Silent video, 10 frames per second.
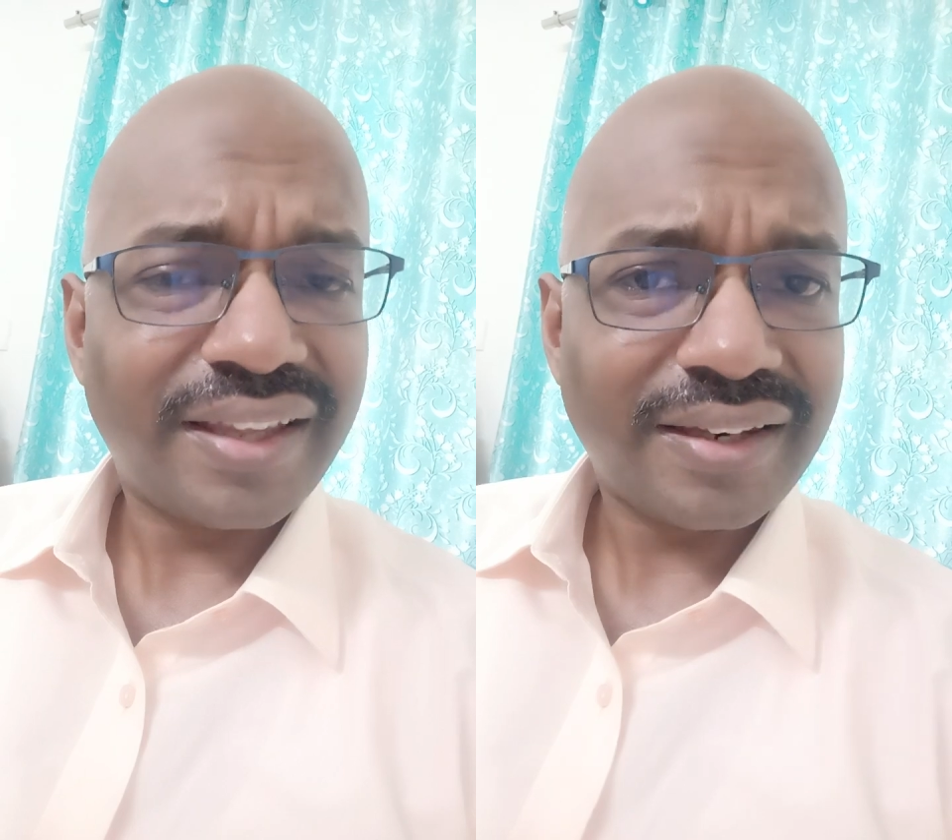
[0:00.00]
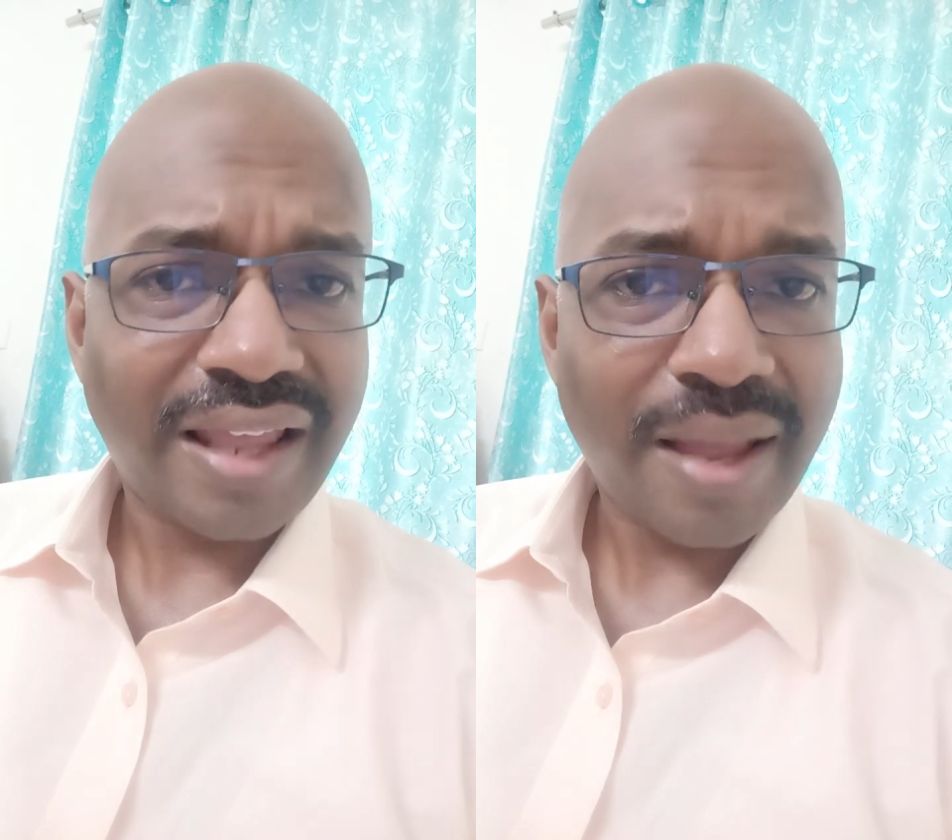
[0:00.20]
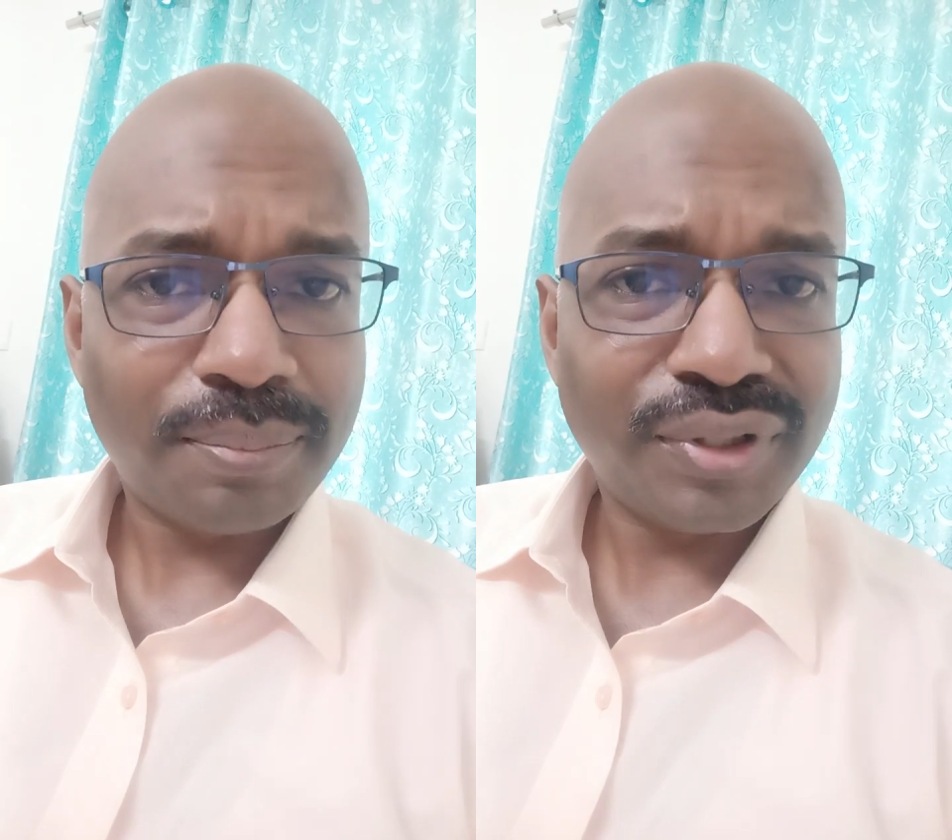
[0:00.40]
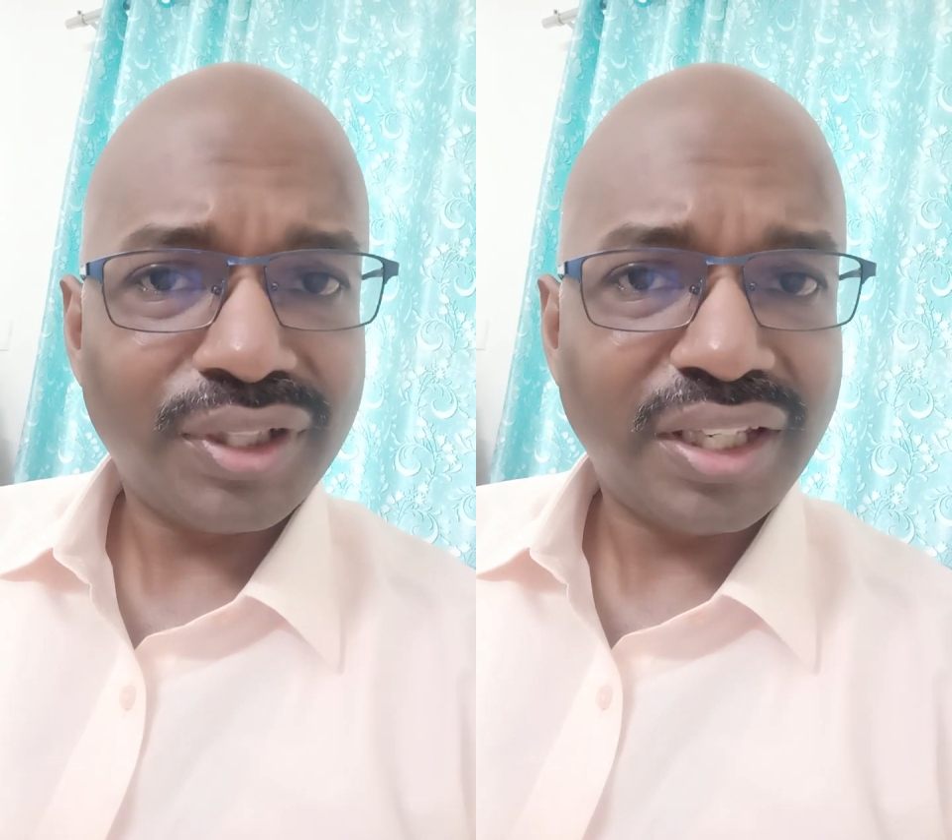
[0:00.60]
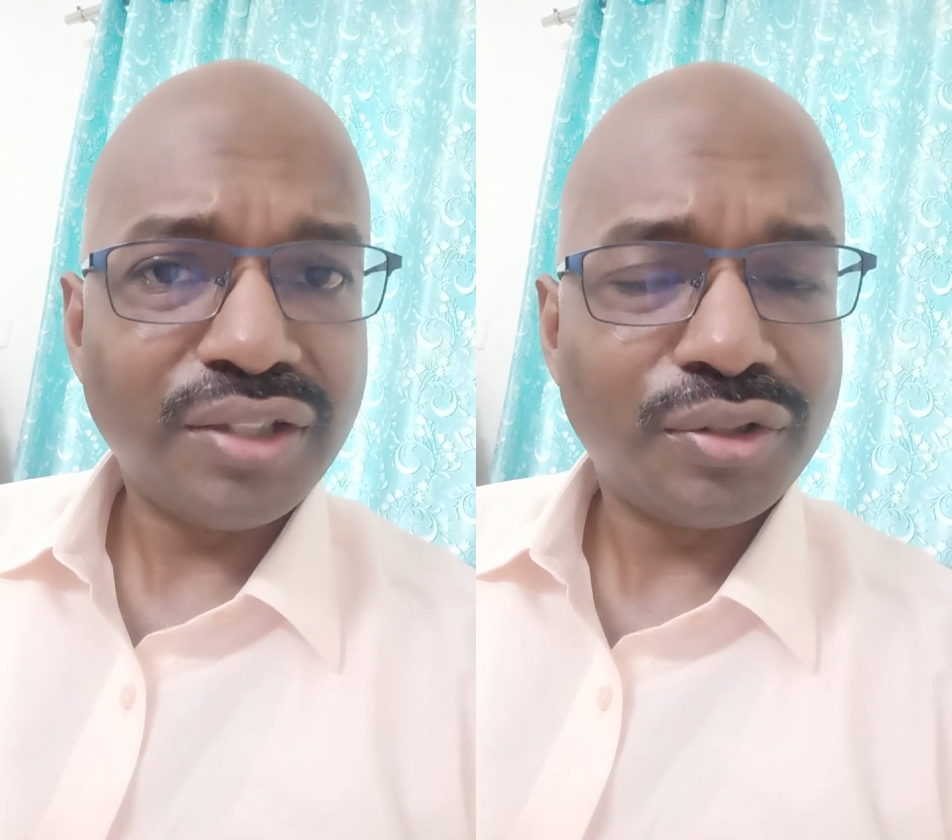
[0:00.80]
can
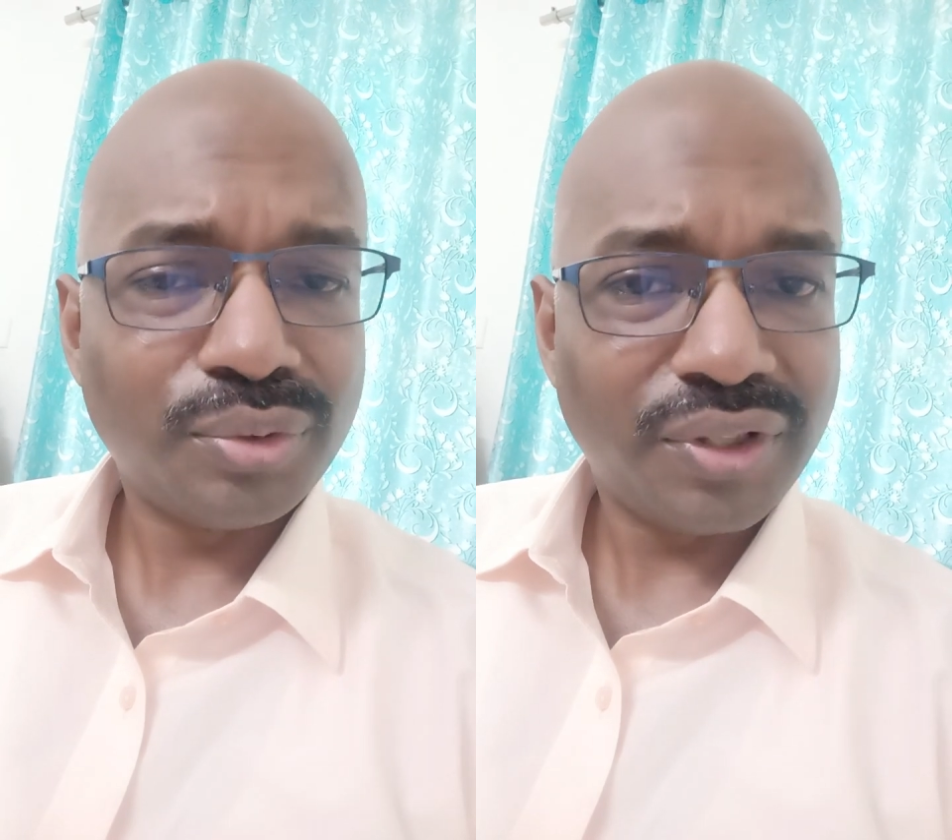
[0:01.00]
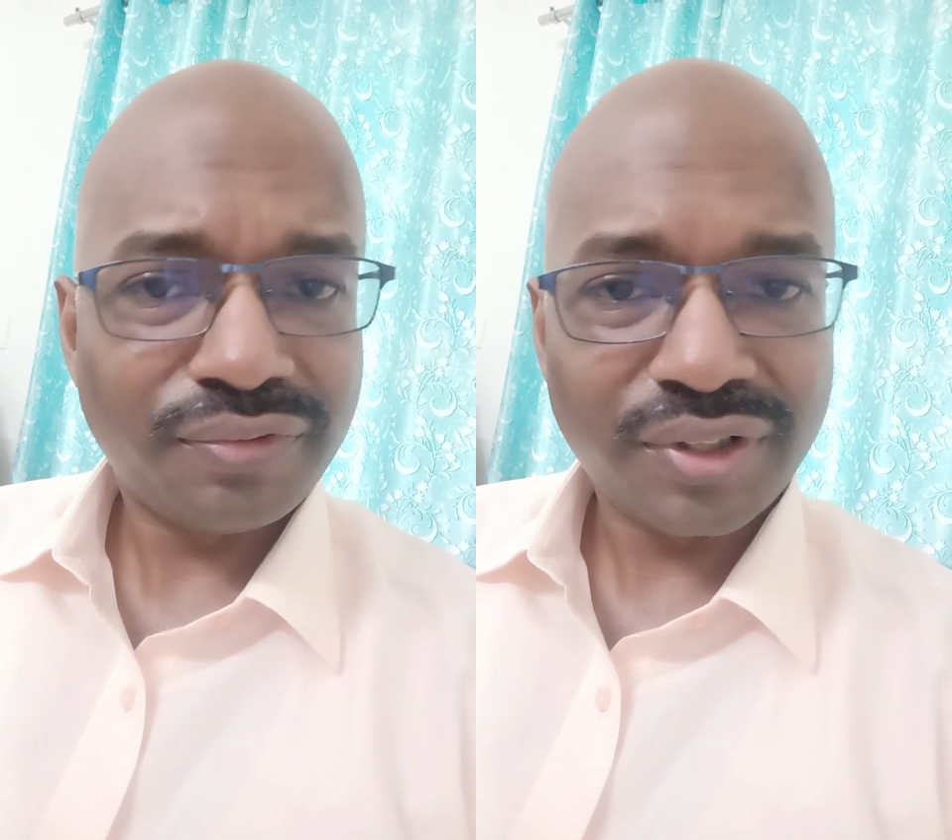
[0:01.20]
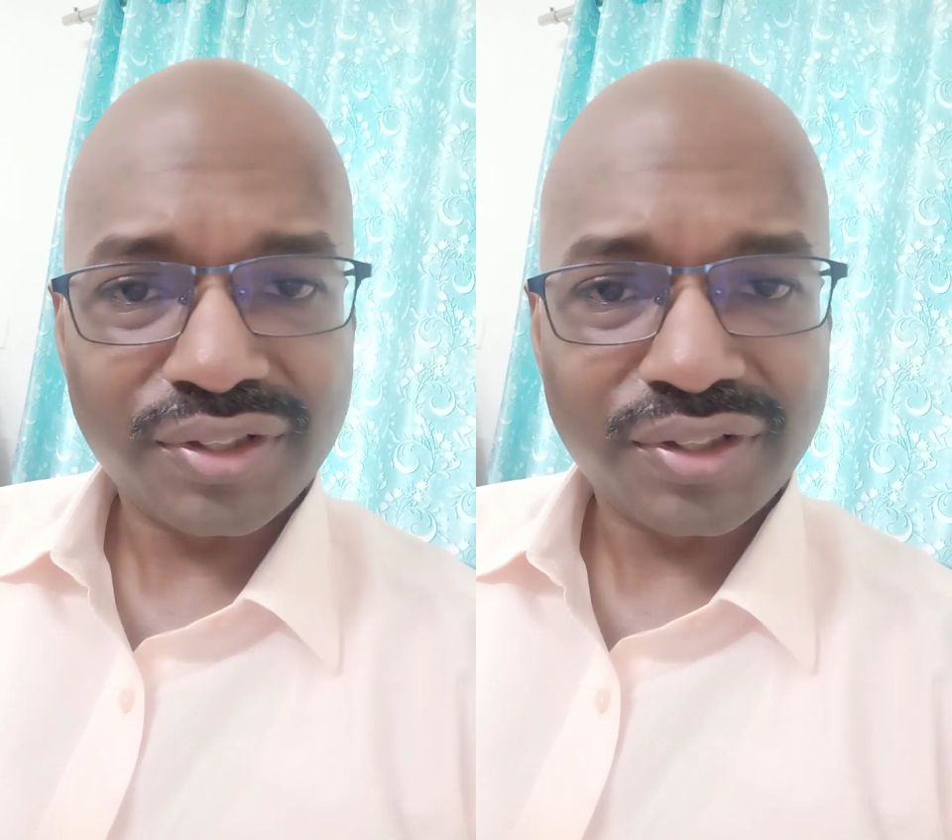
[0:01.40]
happen in two different